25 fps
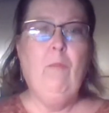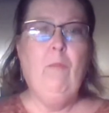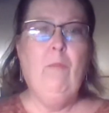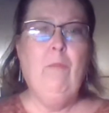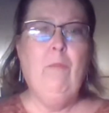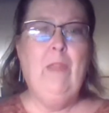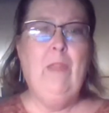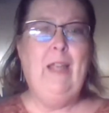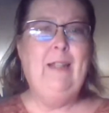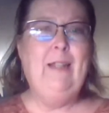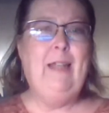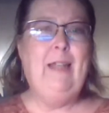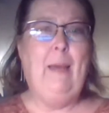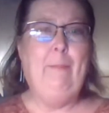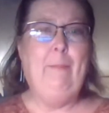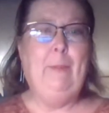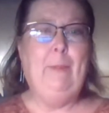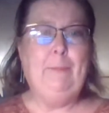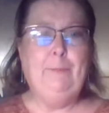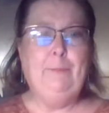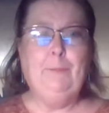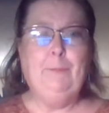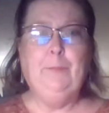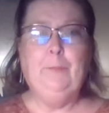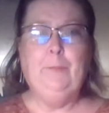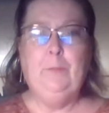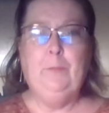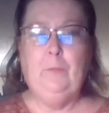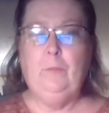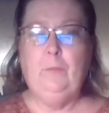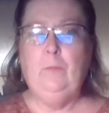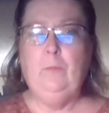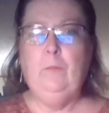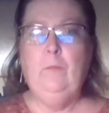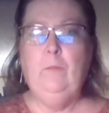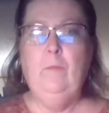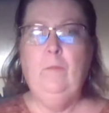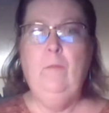Things happen.
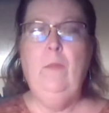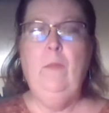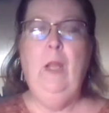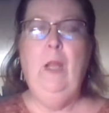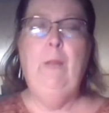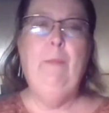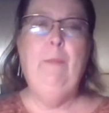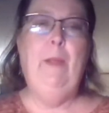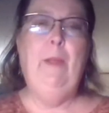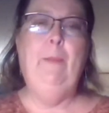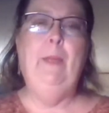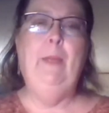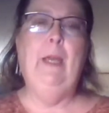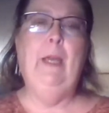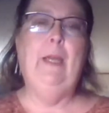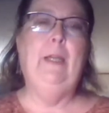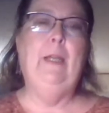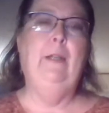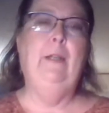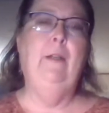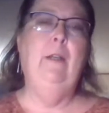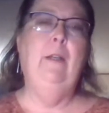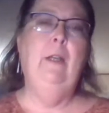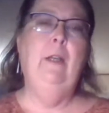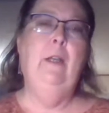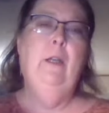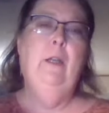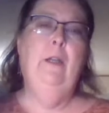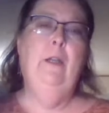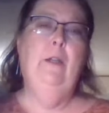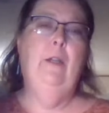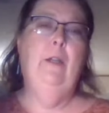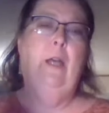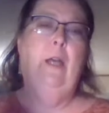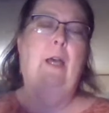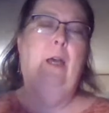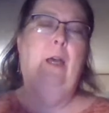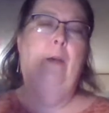And maybe I can
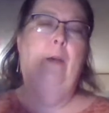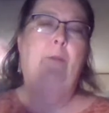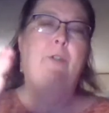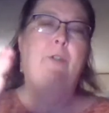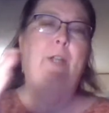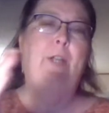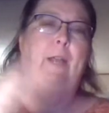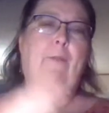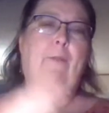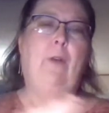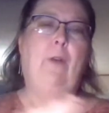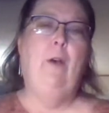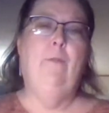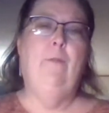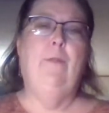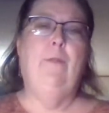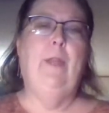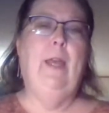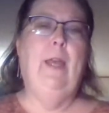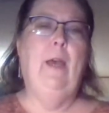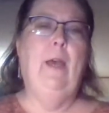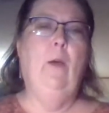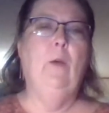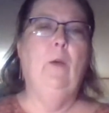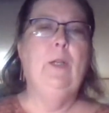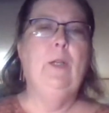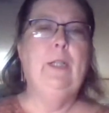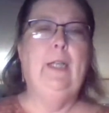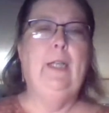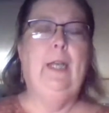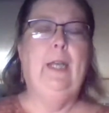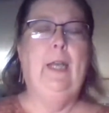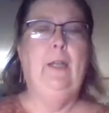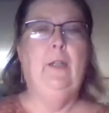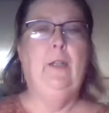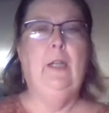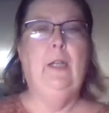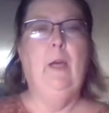shave off the hours
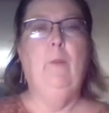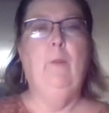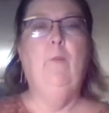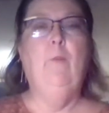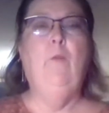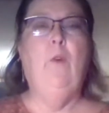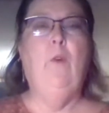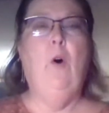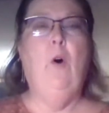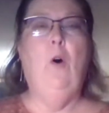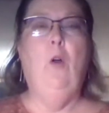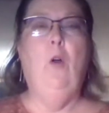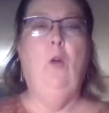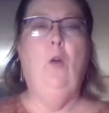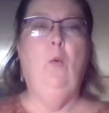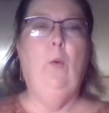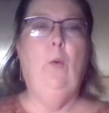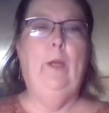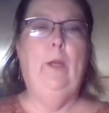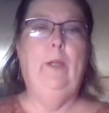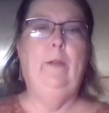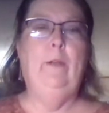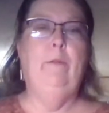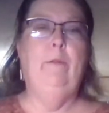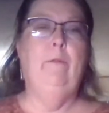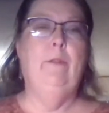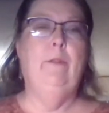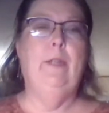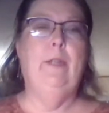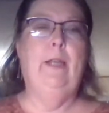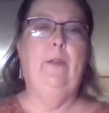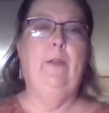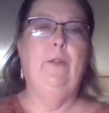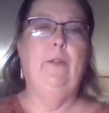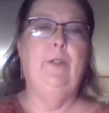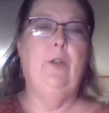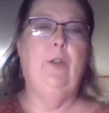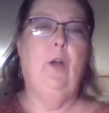again come fall when
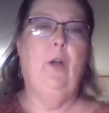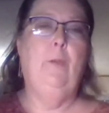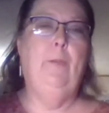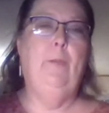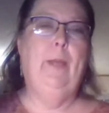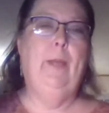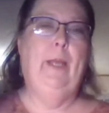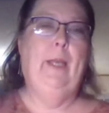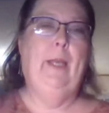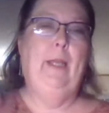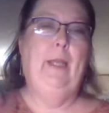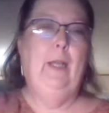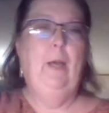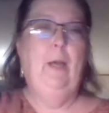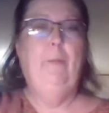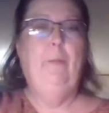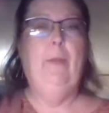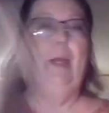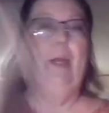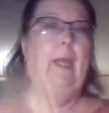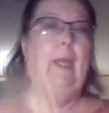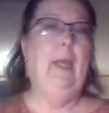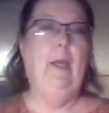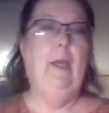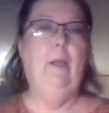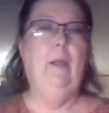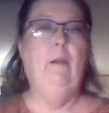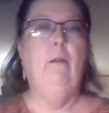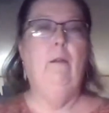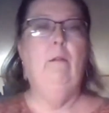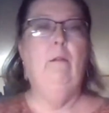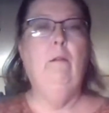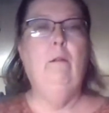sales start picking up again